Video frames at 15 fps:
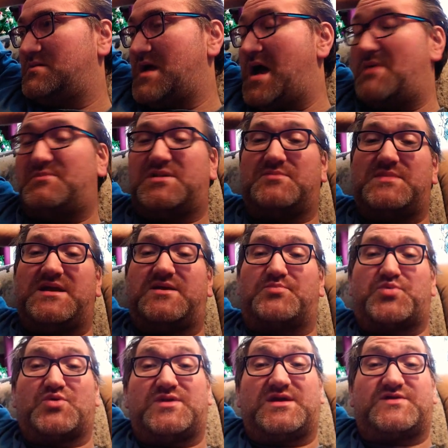I'm going to make a
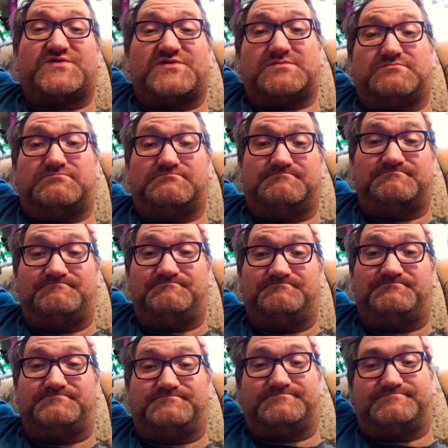prediction
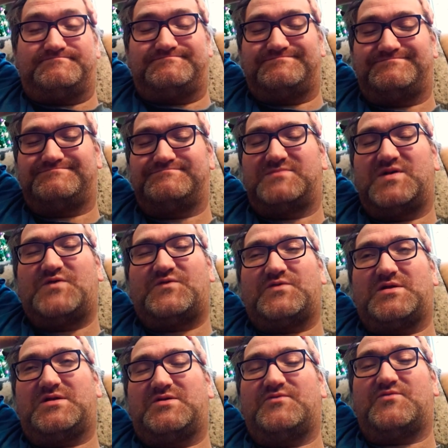for
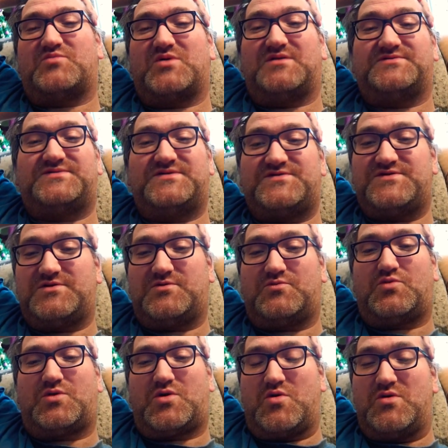the Cleveland Browns this year.
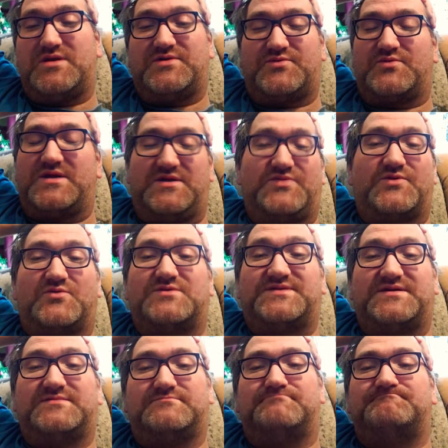We're going
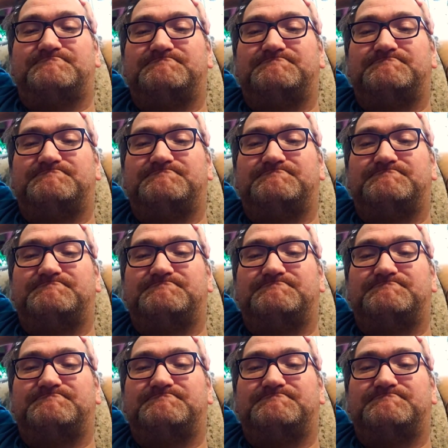3-13.